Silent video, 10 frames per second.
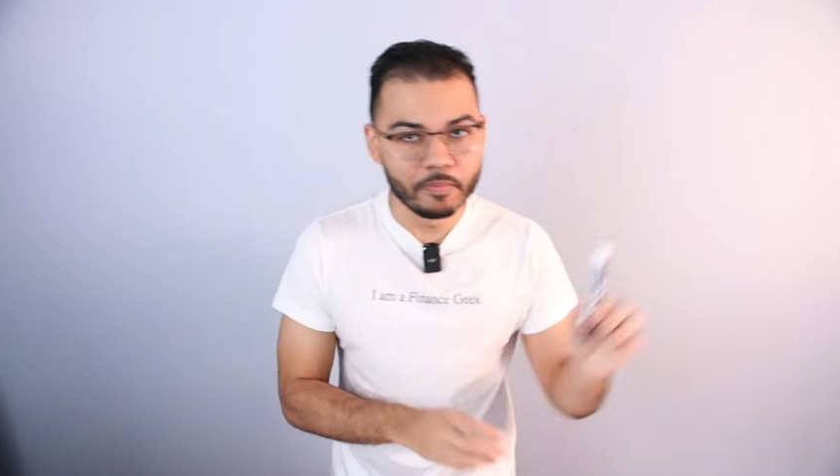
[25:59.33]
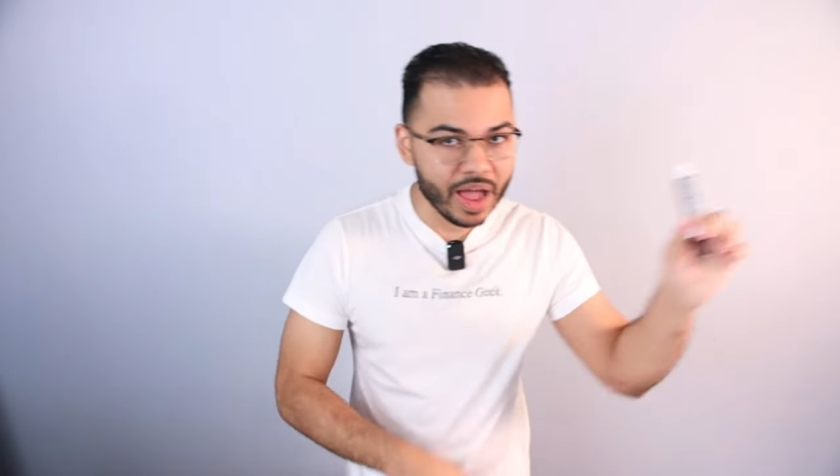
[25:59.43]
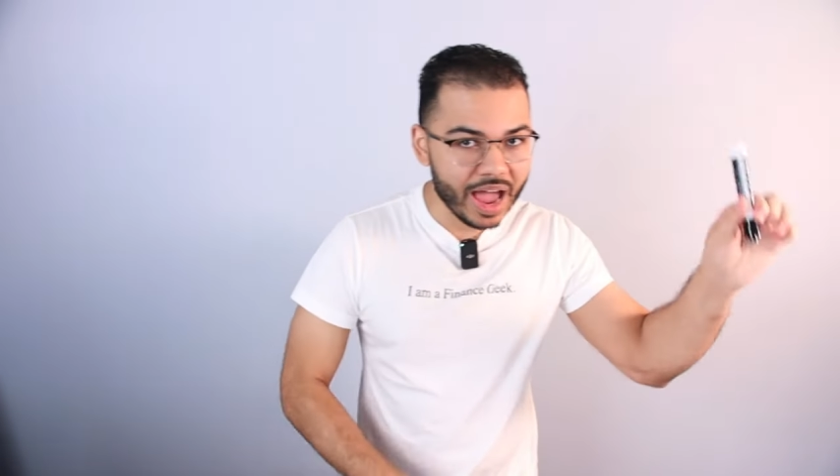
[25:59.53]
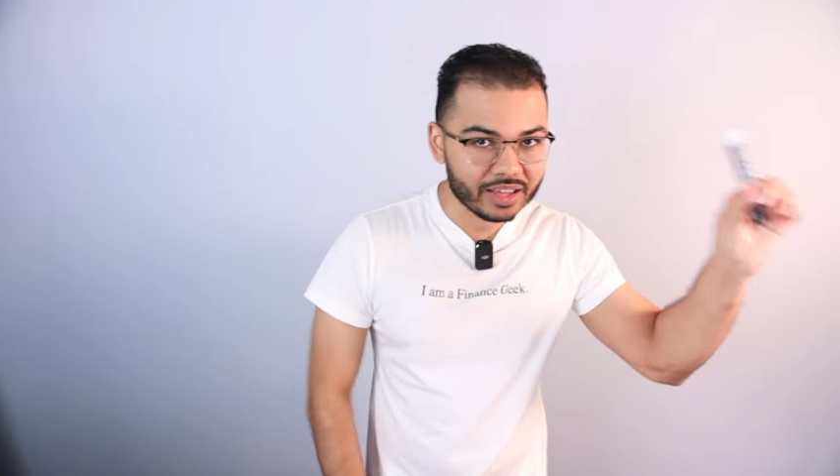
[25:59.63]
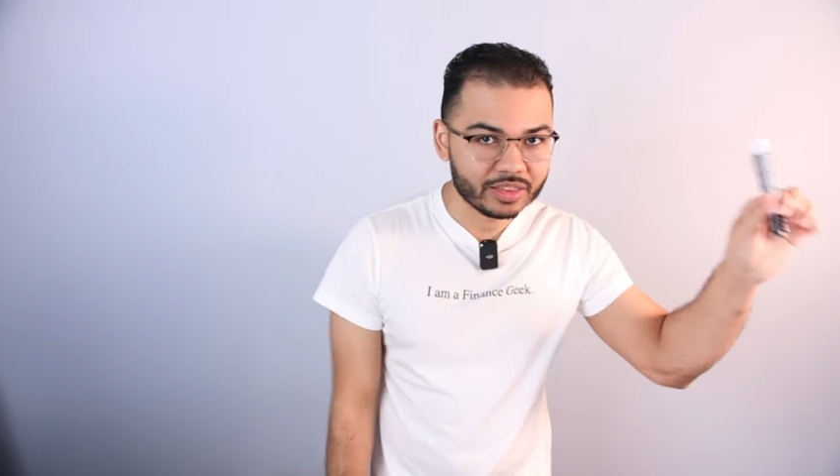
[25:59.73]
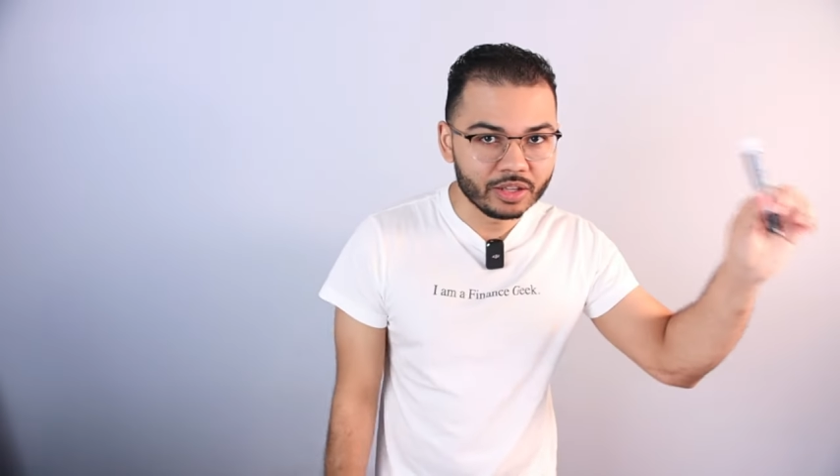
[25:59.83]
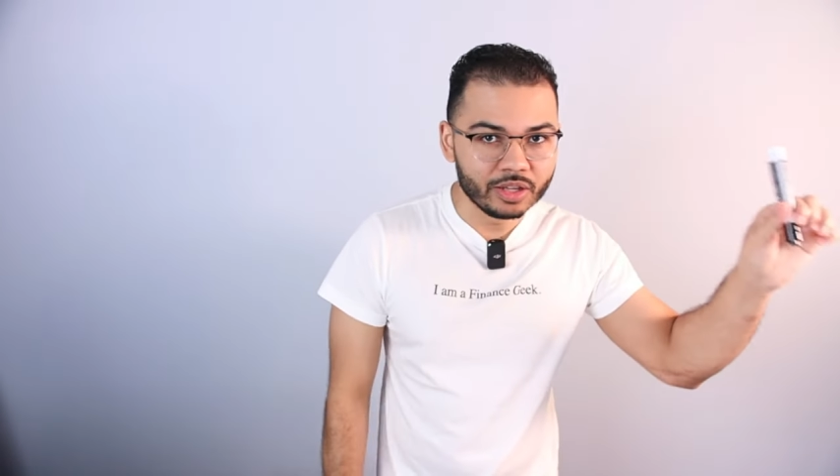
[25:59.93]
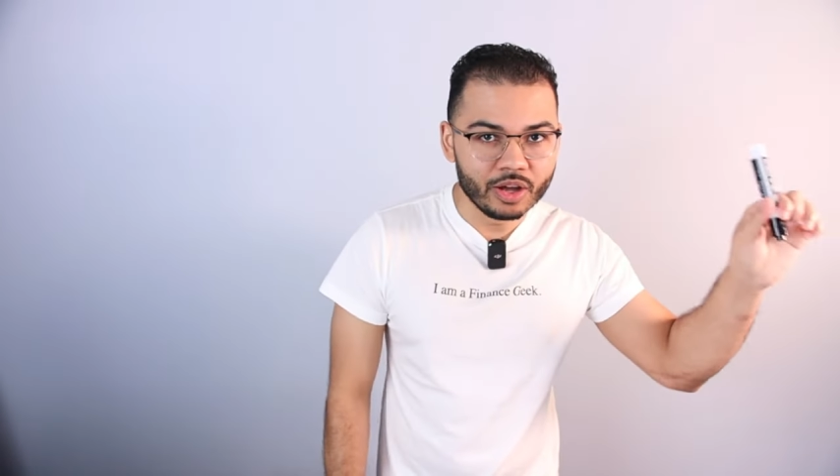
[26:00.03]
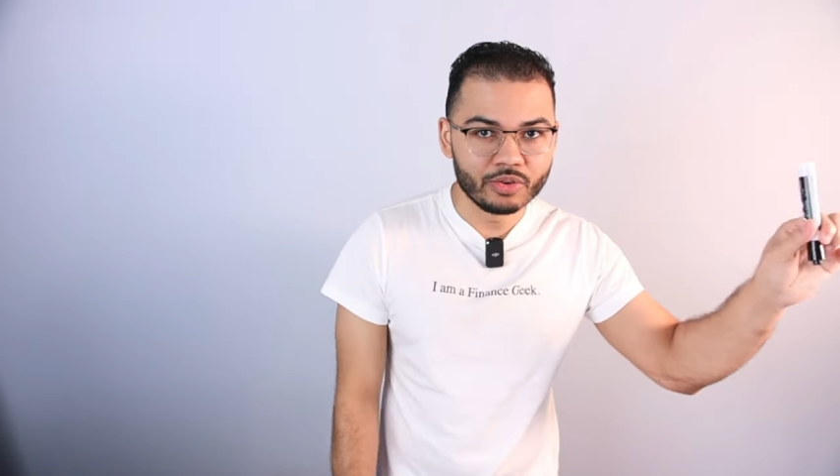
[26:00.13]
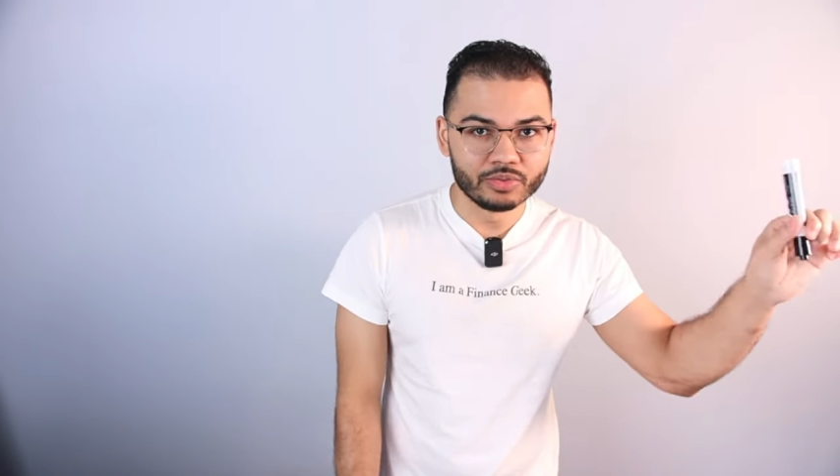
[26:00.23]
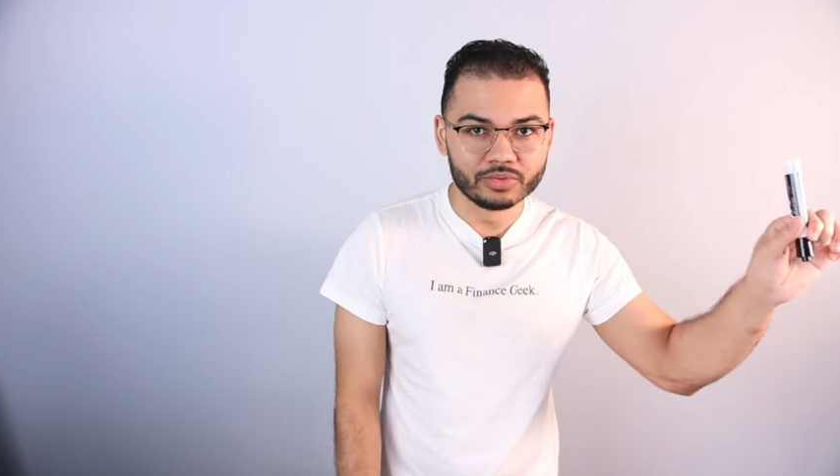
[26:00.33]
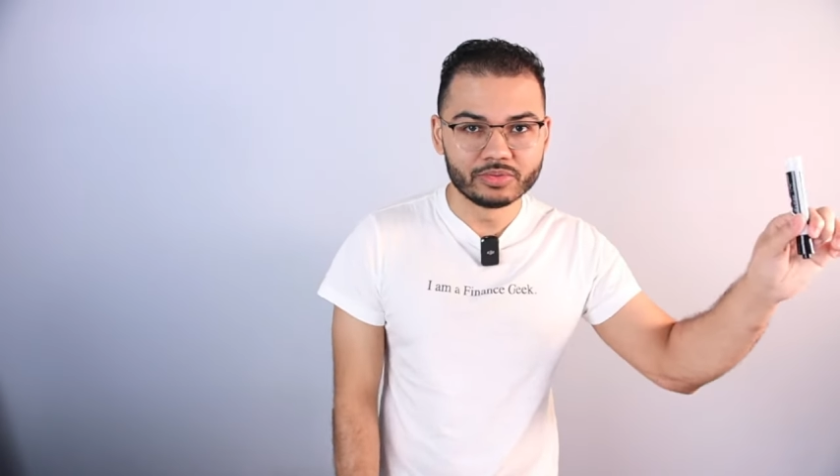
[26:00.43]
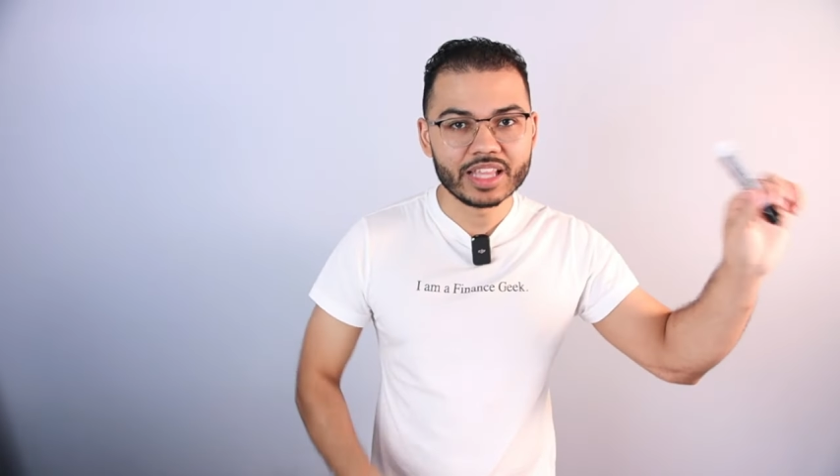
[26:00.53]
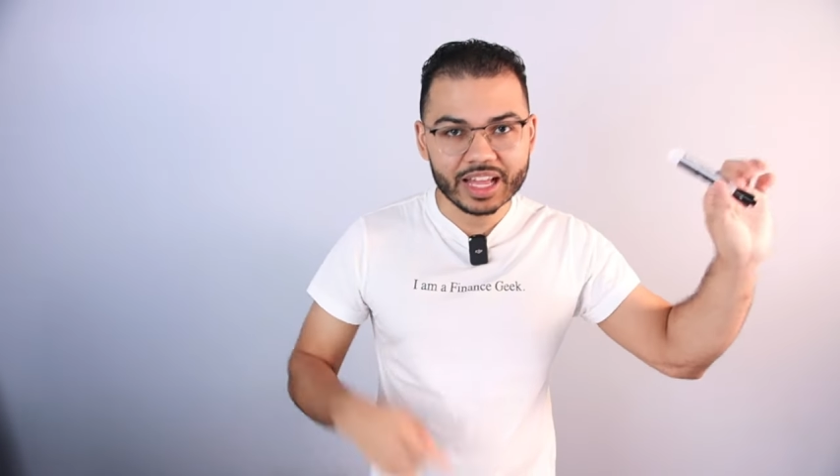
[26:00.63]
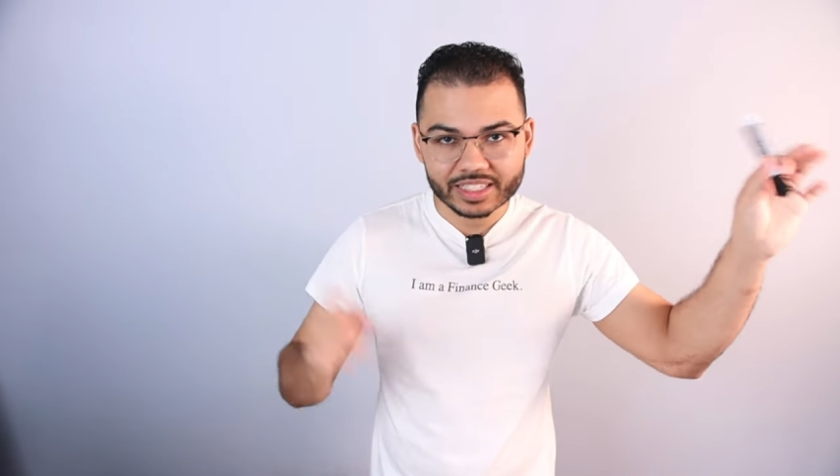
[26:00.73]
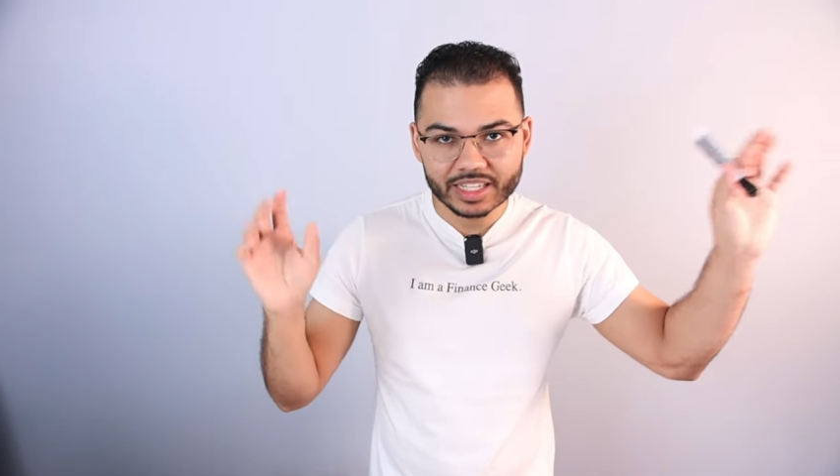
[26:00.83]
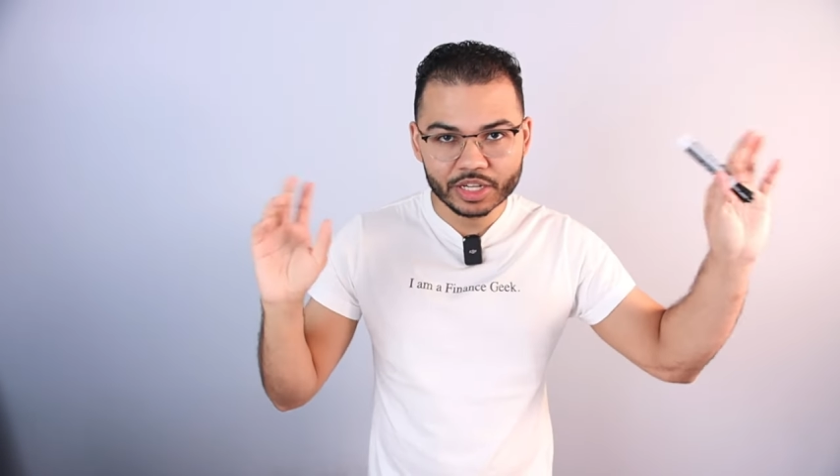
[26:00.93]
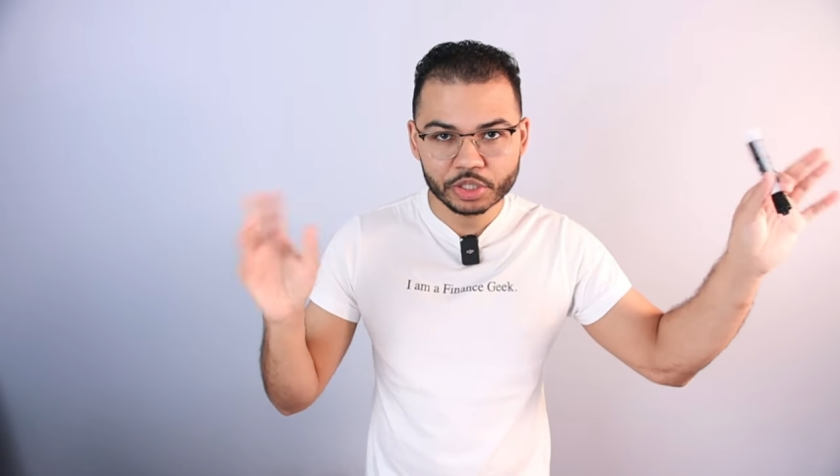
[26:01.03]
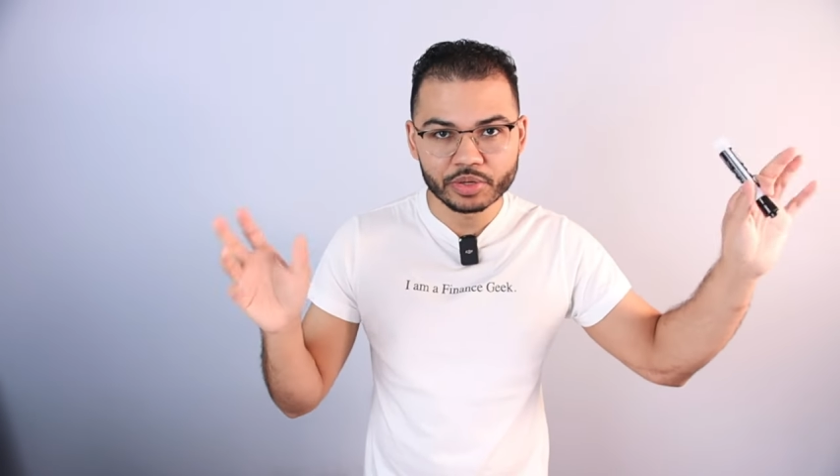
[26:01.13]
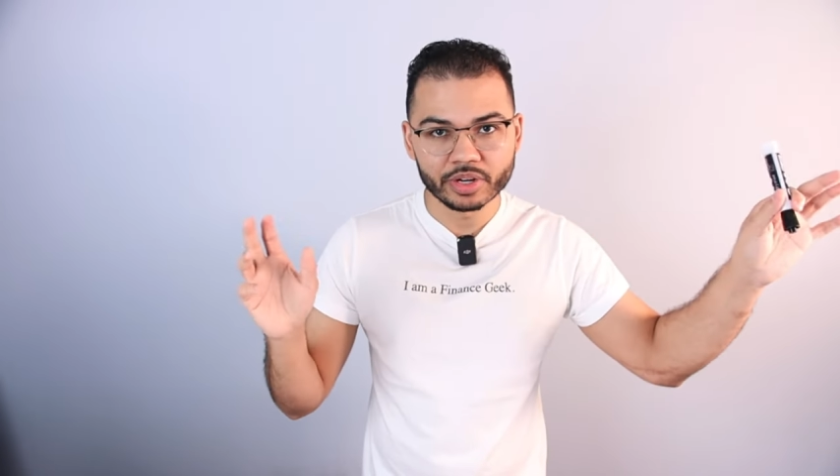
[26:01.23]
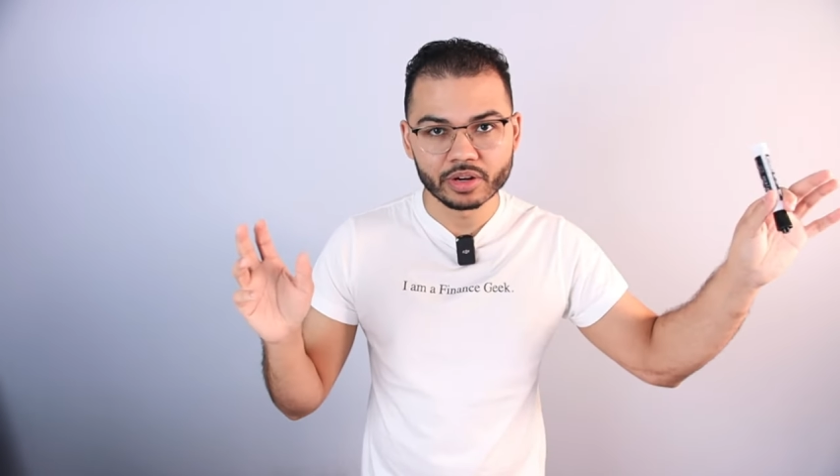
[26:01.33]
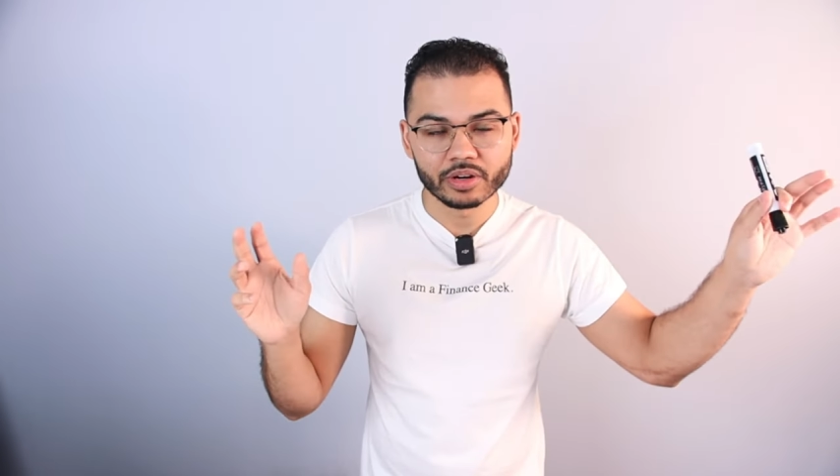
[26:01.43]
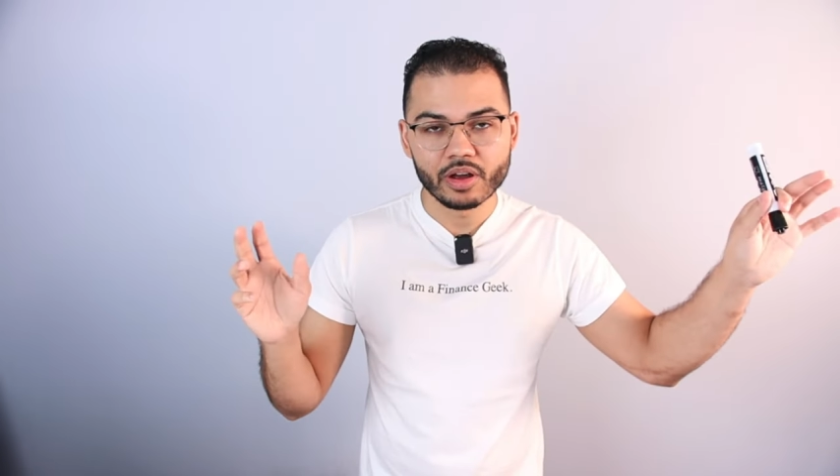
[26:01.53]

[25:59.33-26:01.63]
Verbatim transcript: back the loan, see, that's the issue here.